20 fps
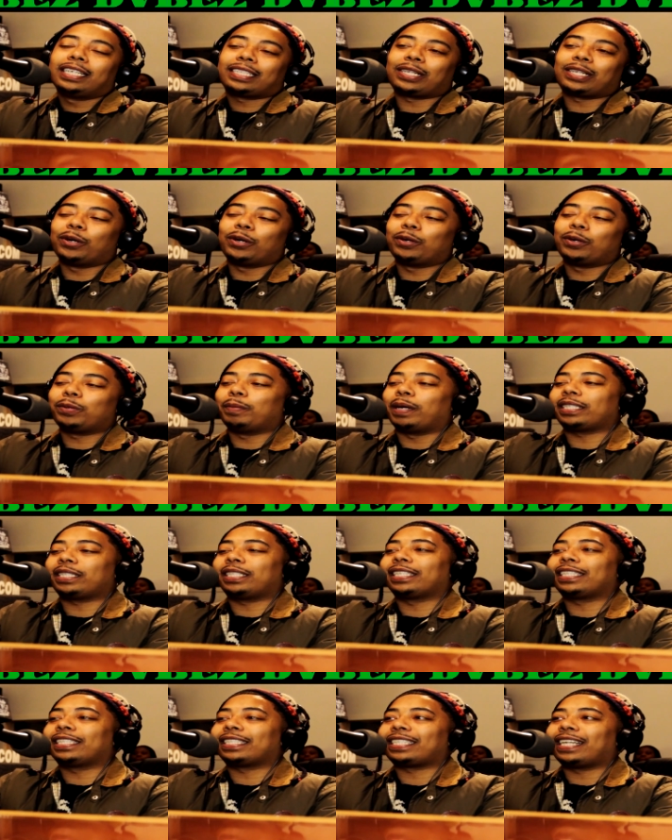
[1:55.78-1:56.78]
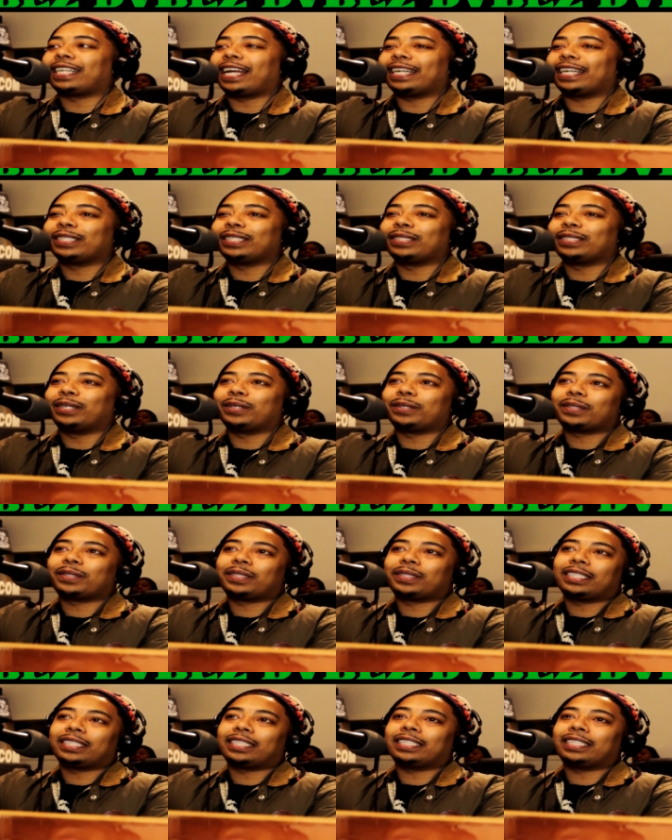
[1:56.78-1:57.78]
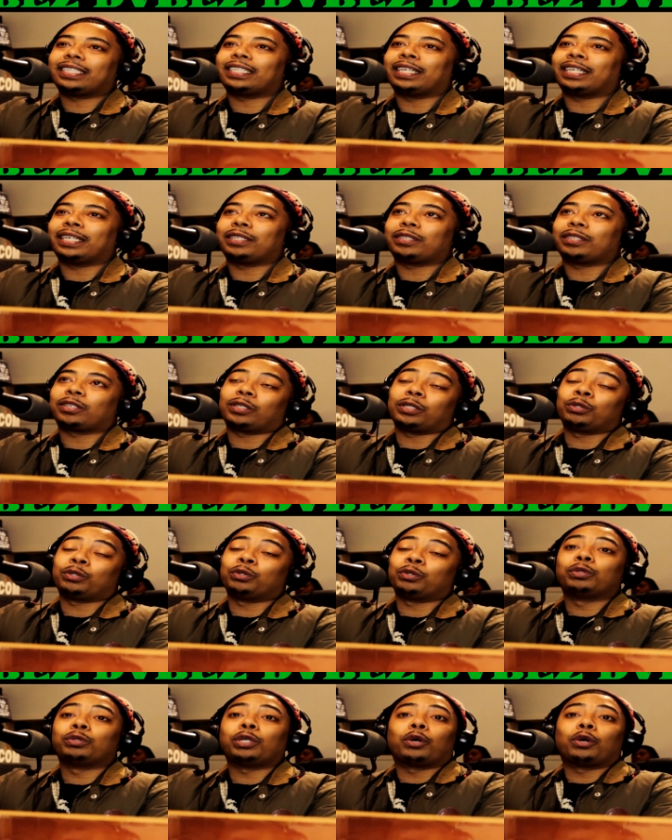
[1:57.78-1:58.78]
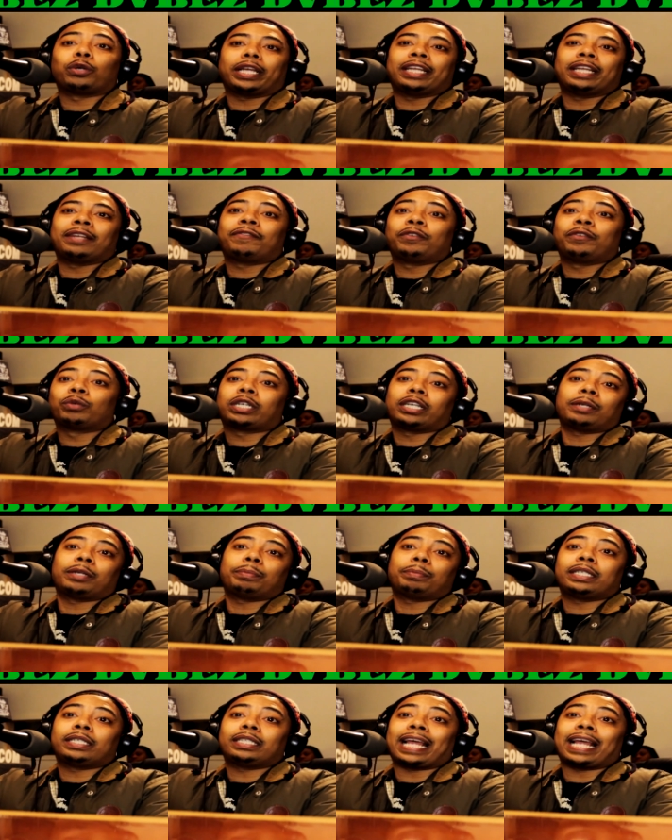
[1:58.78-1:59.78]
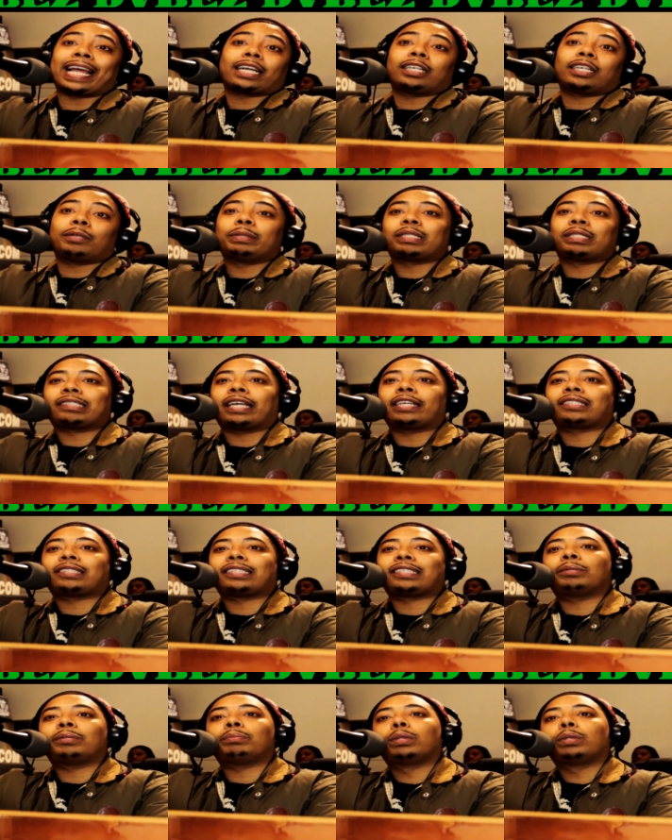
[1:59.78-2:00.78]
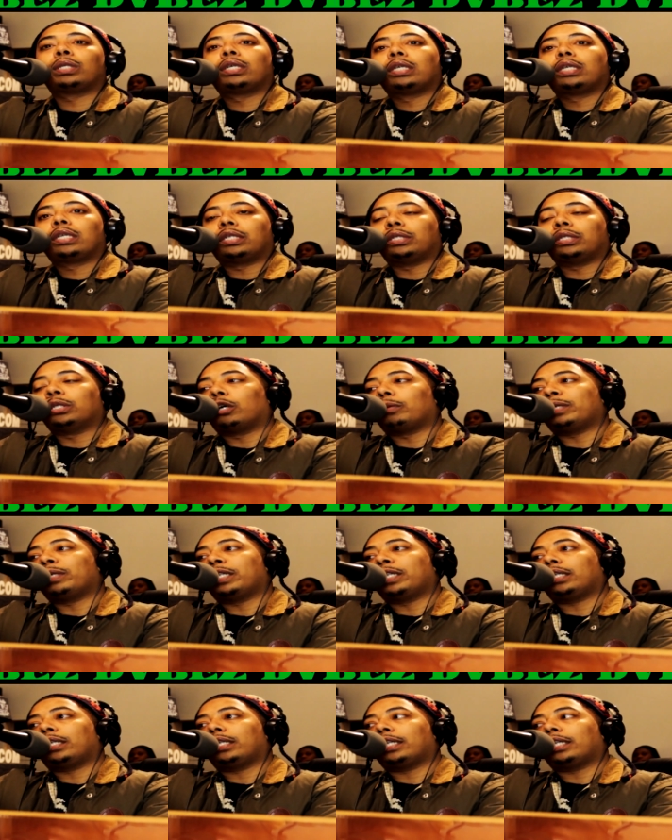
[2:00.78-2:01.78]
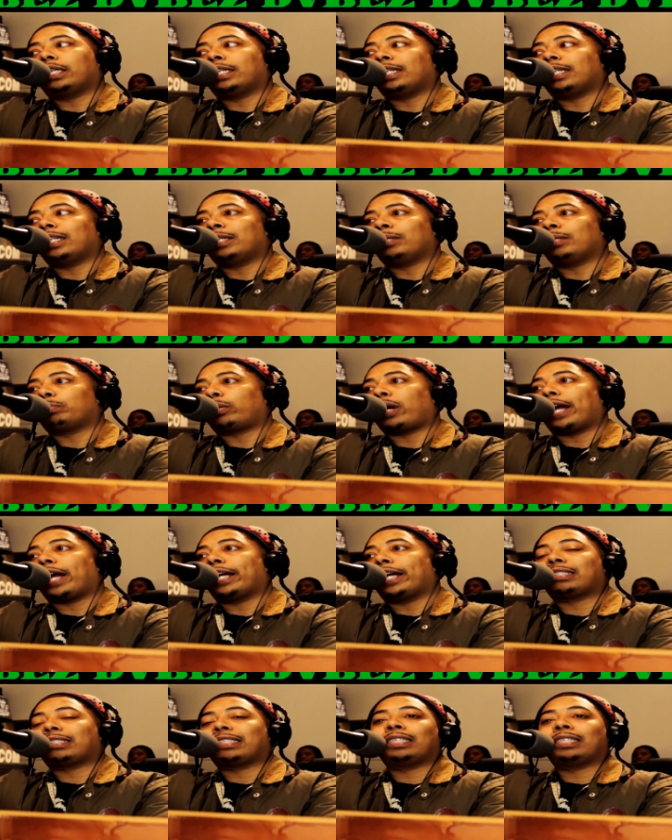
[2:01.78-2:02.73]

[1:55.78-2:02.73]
so my dick is like, you know, you don't know. The interview could have been that could have been said to him. You know what I mean? And, and prior to